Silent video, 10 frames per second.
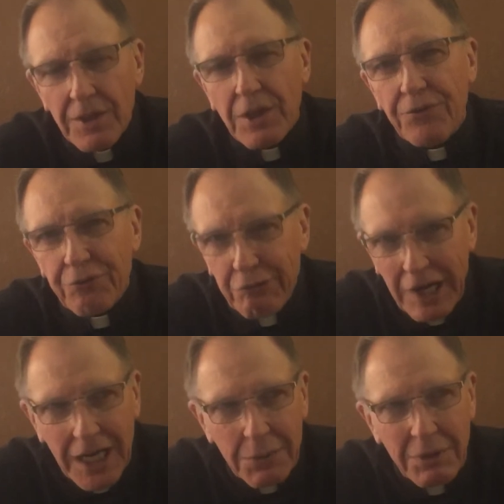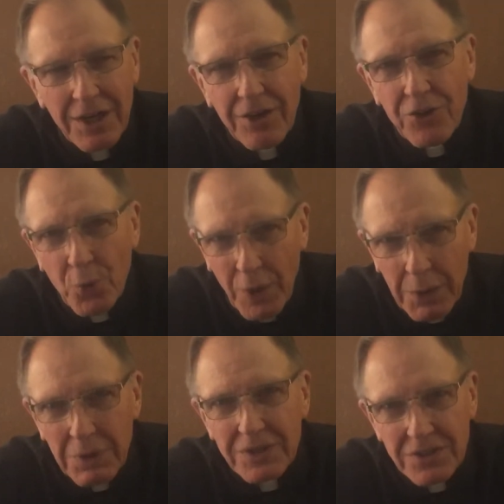They frame the way
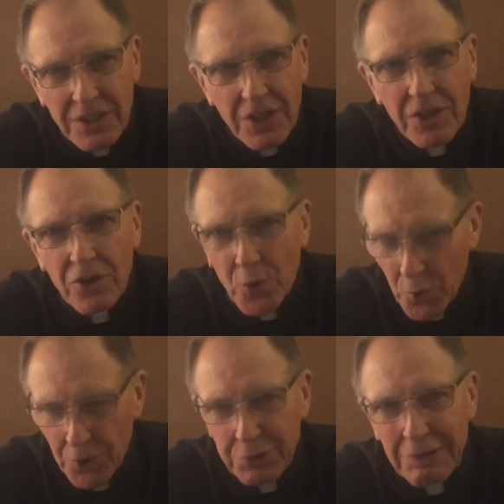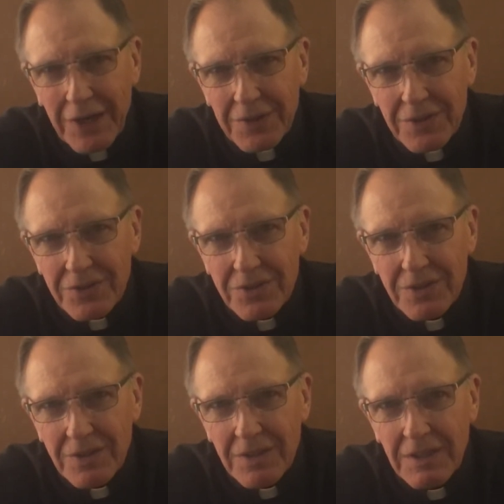we see the world around us.
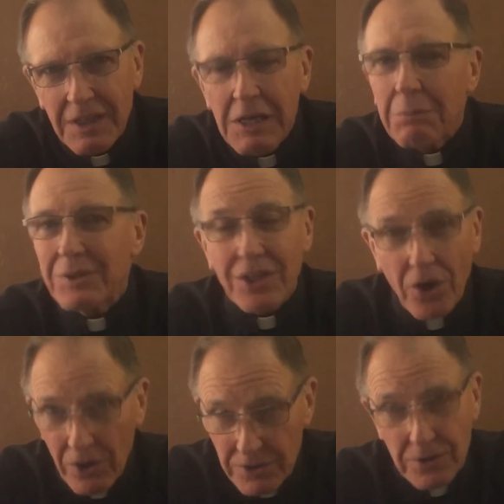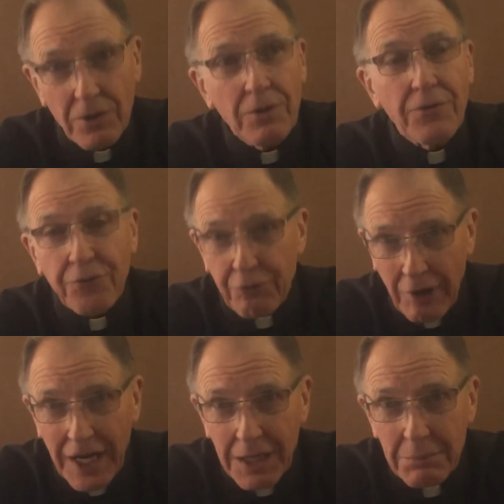But they also
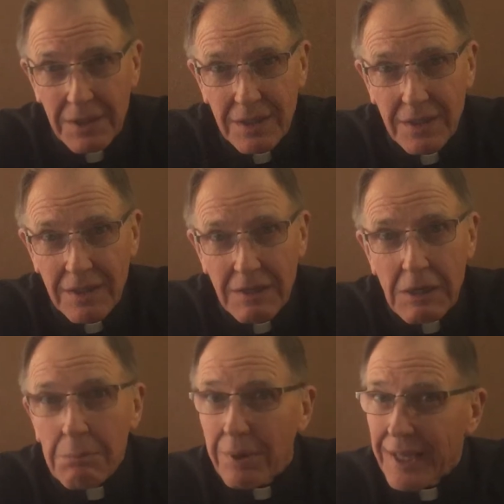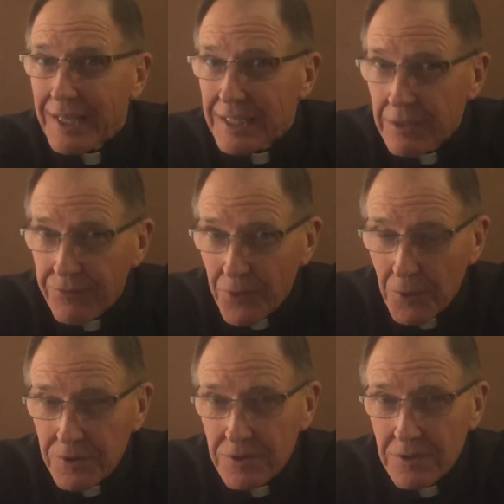play an
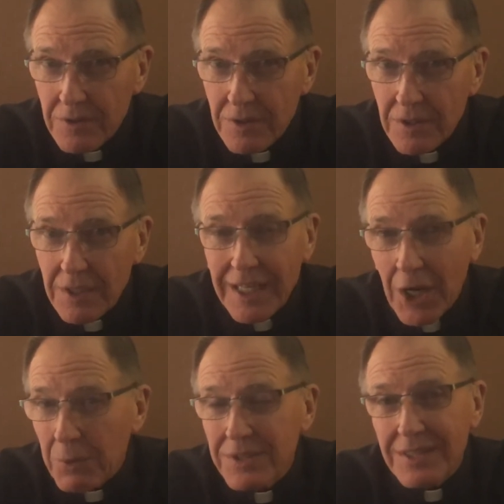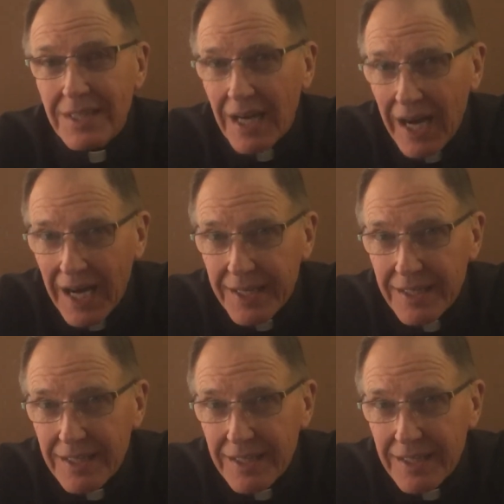influence in how we see God.